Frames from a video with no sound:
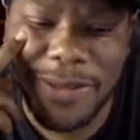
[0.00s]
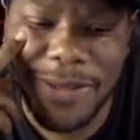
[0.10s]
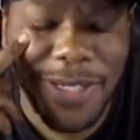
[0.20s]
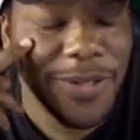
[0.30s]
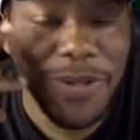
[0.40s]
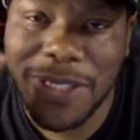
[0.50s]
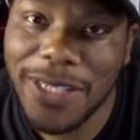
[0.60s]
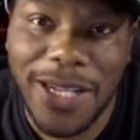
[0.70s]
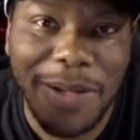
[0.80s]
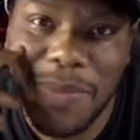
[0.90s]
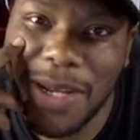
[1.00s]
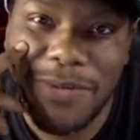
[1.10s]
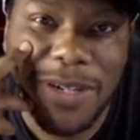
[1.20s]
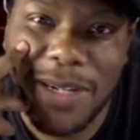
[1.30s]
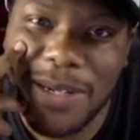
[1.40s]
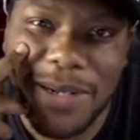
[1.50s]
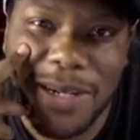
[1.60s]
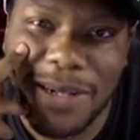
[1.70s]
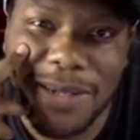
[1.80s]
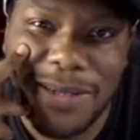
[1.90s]
he wasn't like Pat Ricard.
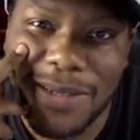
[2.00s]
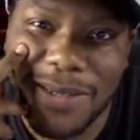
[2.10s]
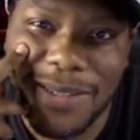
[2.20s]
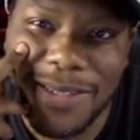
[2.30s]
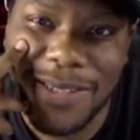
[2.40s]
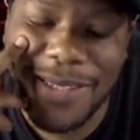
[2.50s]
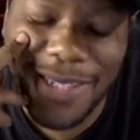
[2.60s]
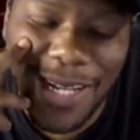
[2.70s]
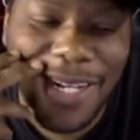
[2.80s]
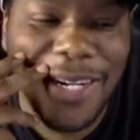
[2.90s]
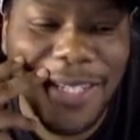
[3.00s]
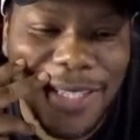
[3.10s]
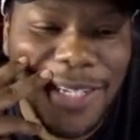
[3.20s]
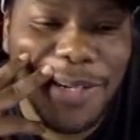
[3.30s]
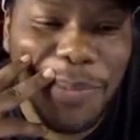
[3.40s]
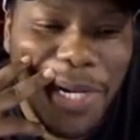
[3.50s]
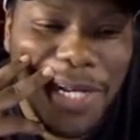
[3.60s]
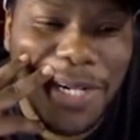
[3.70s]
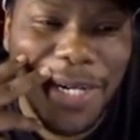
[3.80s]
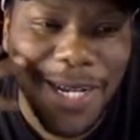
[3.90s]
Now that I think
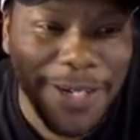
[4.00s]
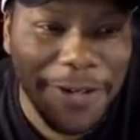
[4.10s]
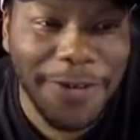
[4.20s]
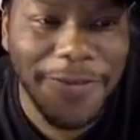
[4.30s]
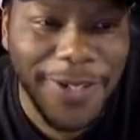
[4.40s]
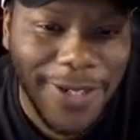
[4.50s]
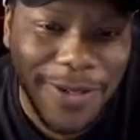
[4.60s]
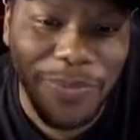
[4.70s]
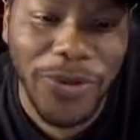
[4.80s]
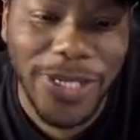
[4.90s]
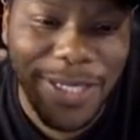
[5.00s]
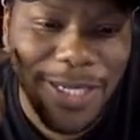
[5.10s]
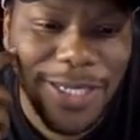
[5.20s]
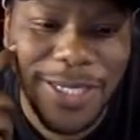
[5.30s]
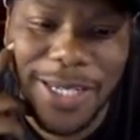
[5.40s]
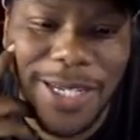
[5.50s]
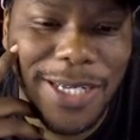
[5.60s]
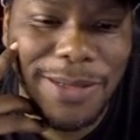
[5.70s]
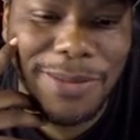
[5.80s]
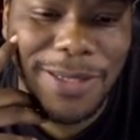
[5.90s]
about it, and I go over the preseason
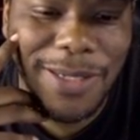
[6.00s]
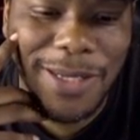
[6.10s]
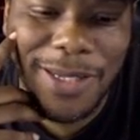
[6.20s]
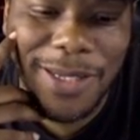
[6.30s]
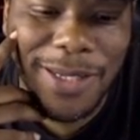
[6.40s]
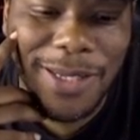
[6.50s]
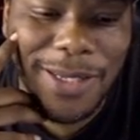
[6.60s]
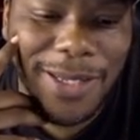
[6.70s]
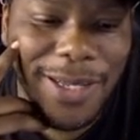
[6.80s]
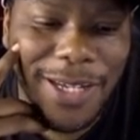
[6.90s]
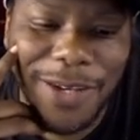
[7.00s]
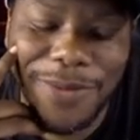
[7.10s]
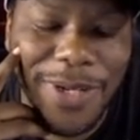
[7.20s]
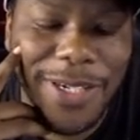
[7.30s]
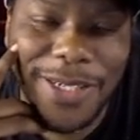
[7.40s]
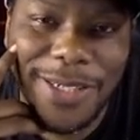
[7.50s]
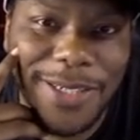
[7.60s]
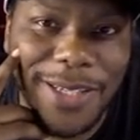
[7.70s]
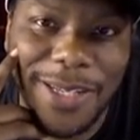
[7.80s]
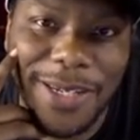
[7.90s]
games, he really didn't
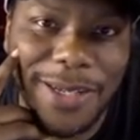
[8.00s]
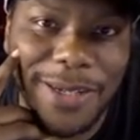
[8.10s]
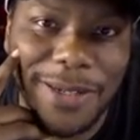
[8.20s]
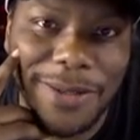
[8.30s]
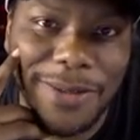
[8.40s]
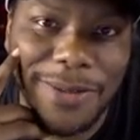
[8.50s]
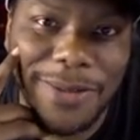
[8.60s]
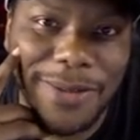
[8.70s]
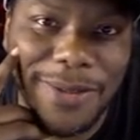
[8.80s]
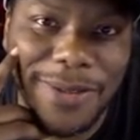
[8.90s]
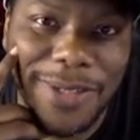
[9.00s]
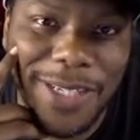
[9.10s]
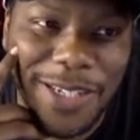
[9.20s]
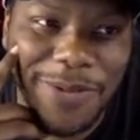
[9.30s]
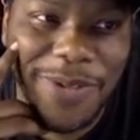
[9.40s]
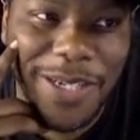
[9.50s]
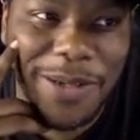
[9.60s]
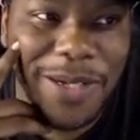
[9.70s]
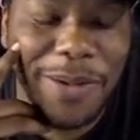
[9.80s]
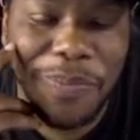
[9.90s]
stand out. He really,
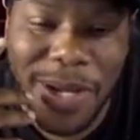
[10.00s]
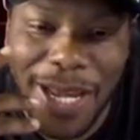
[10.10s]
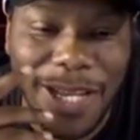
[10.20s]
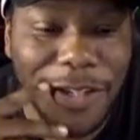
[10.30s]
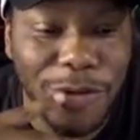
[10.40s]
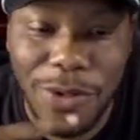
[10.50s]
cause Pat, you